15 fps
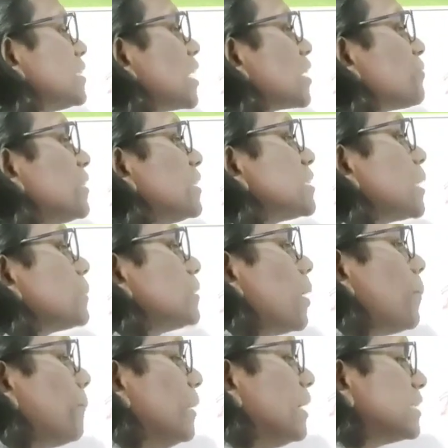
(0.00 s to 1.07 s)
and surface
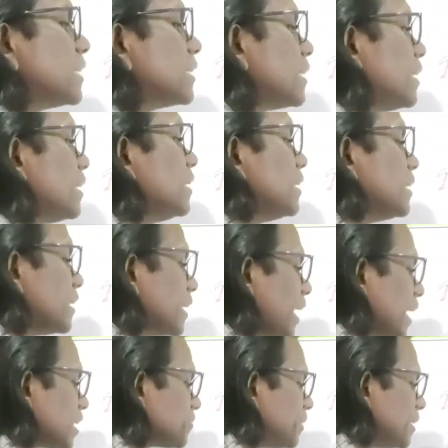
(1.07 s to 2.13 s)
of the material
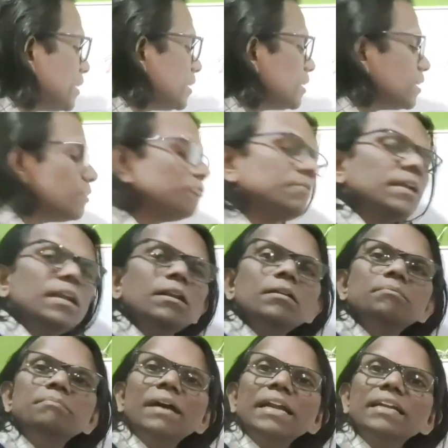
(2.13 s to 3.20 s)
gradually will
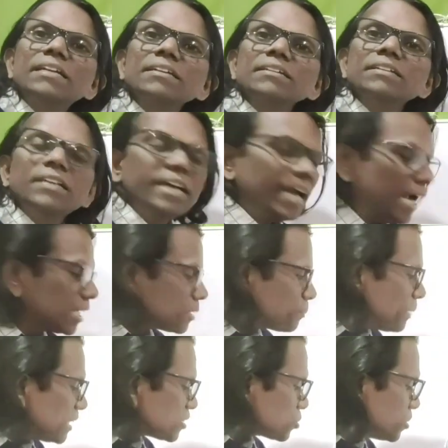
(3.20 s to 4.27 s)
melt
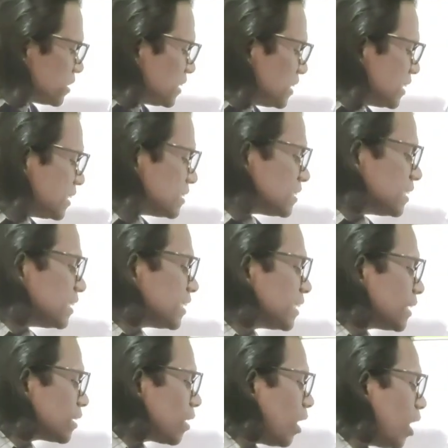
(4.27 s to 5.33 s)
at plus 20 degree
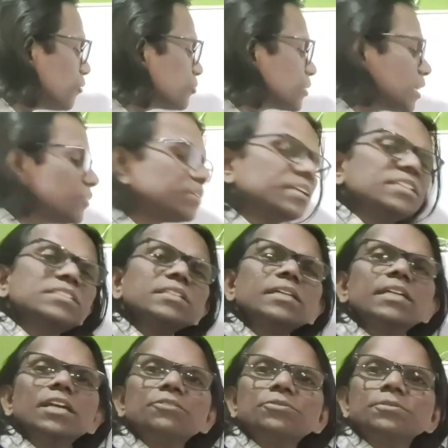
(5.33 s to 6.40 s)
centigrade. Half an hour
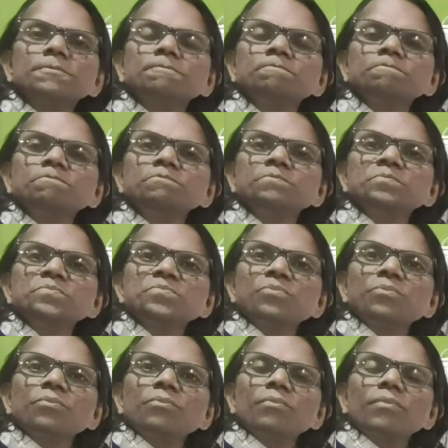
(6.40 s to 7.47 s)
is enough.
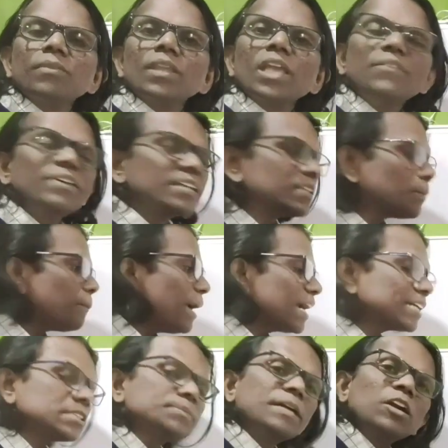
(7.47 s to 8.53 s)
Even in the
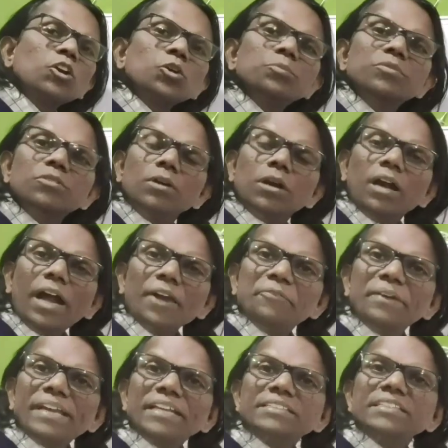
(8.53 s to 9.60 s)
package mill room,
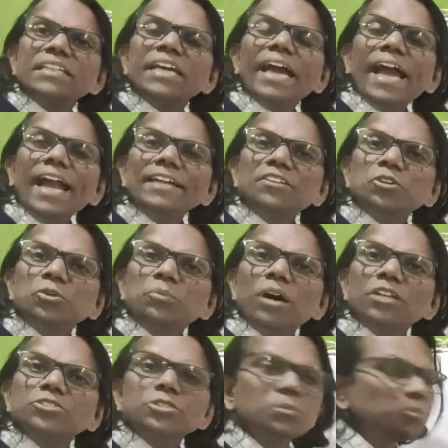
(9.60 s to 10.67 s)
and whereas in ante
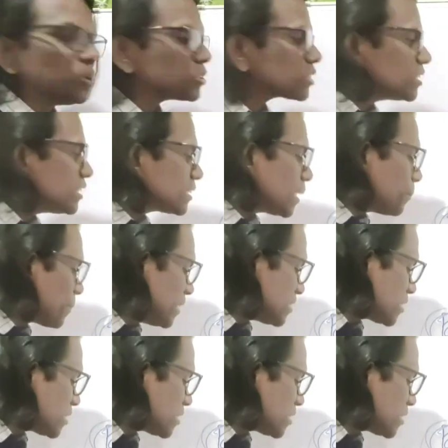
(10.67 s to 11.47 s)
room also mostly the